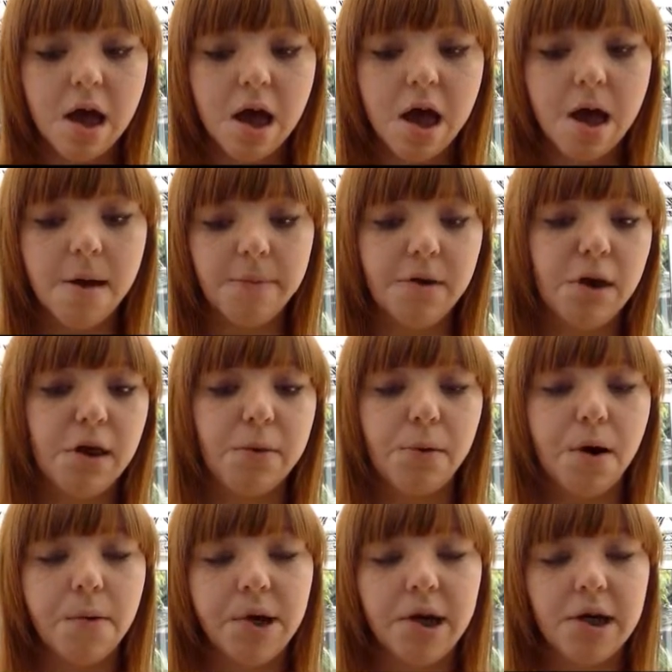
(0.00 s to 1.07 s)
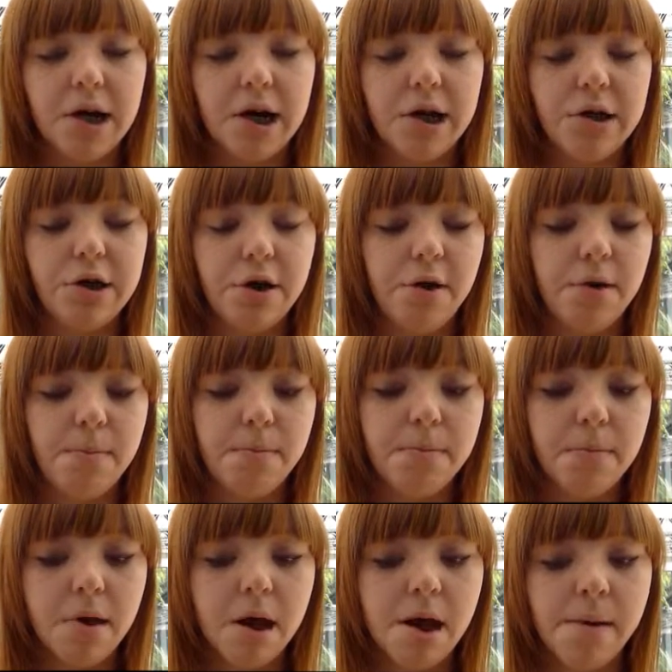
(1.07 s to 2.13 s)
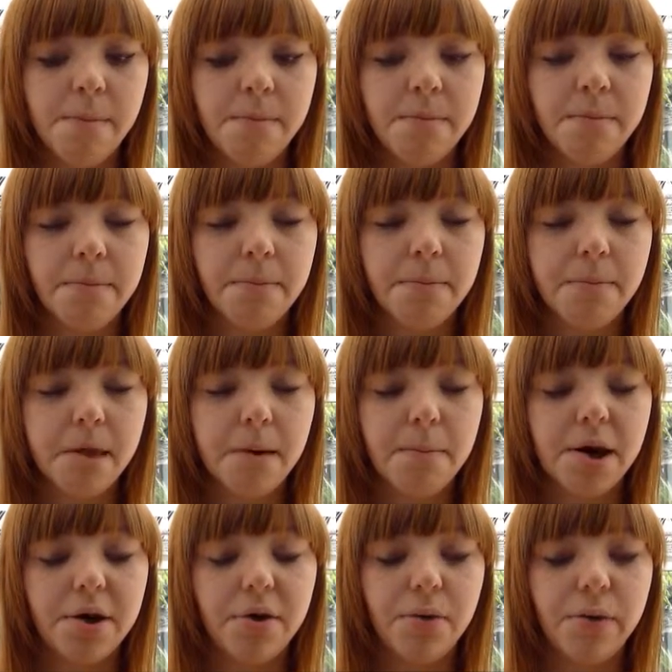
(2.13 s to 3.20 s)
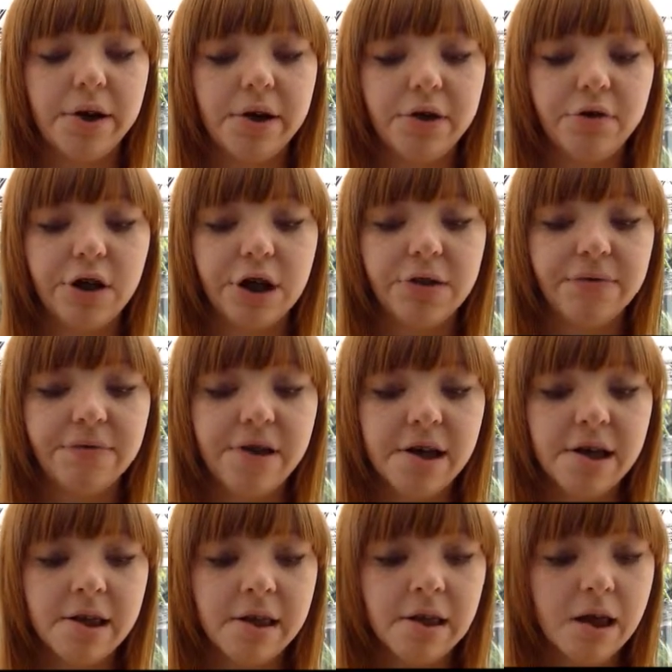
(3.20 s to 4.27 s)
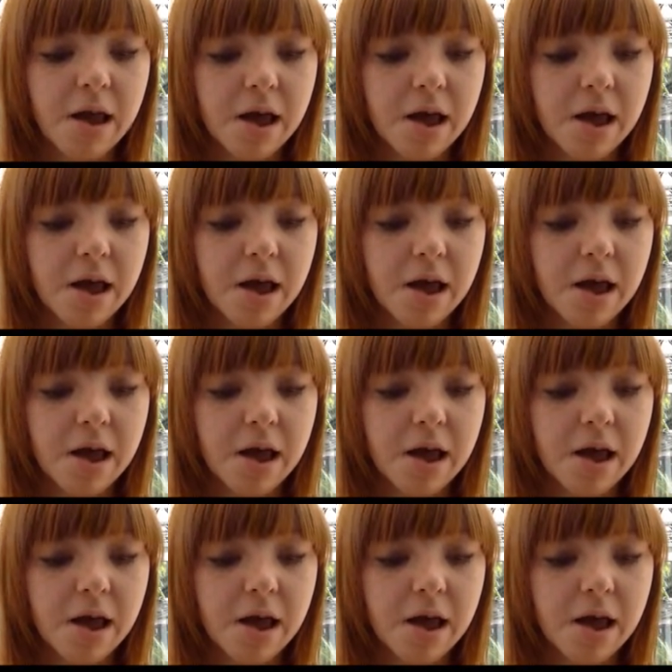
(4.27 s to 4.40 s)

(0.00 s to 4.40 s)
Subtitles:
so that's why we had to do medical illustration first.